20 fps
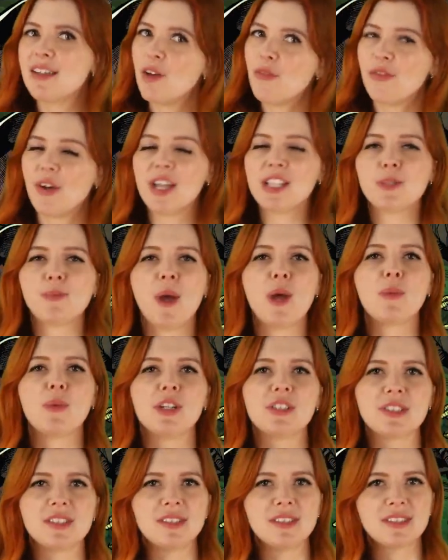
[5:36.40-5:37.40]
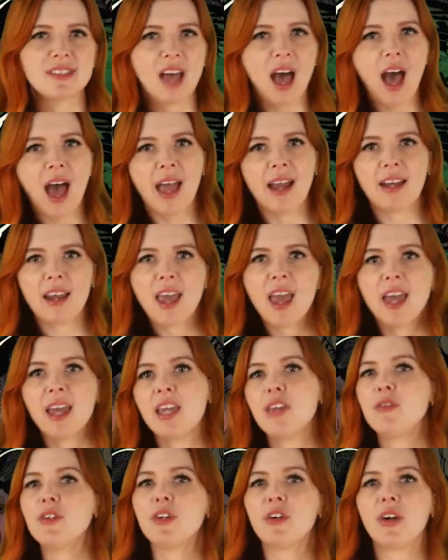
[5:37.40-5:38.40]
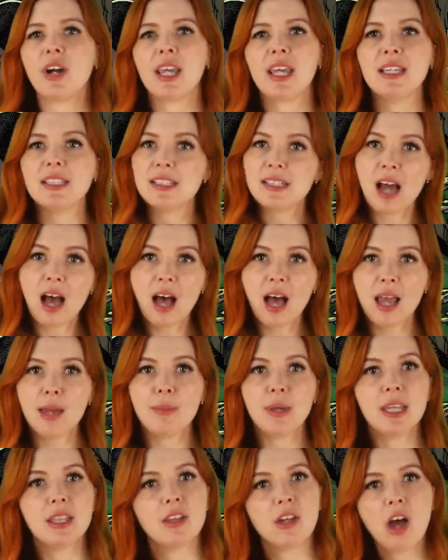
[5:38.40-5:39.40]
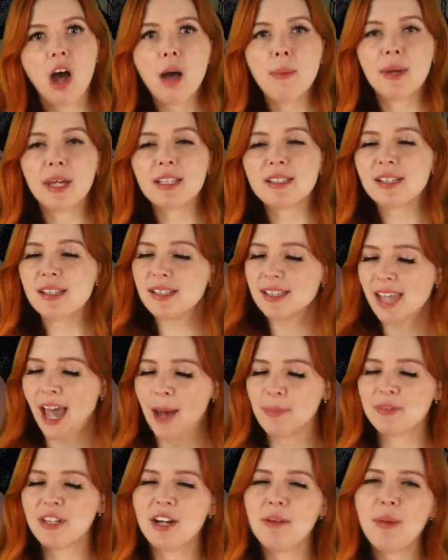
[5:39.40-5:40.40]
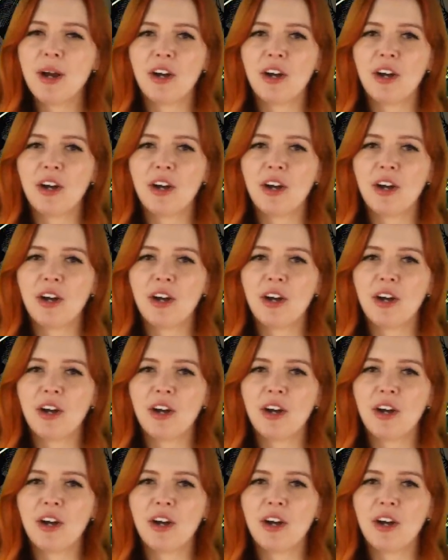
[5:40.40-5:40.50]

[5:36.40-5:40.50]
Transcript: still fights by Wilson's side, even during his time in the comics as Captain